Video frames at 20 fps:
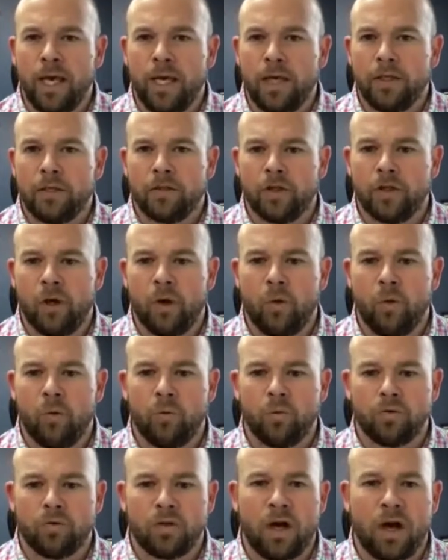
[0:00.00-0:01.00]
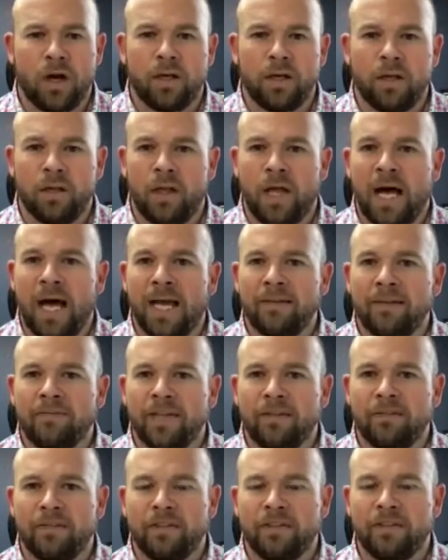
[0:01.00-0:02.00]
So talking a lot of
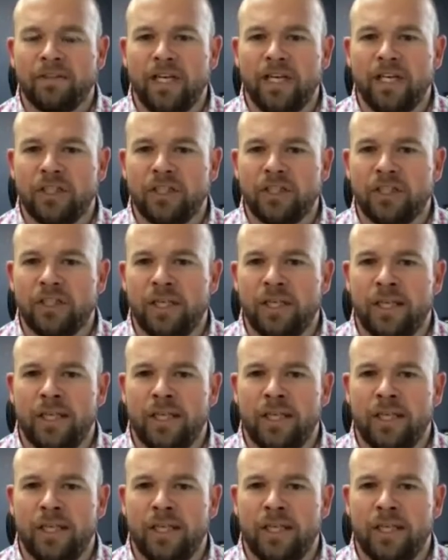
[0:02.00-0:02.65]
devastation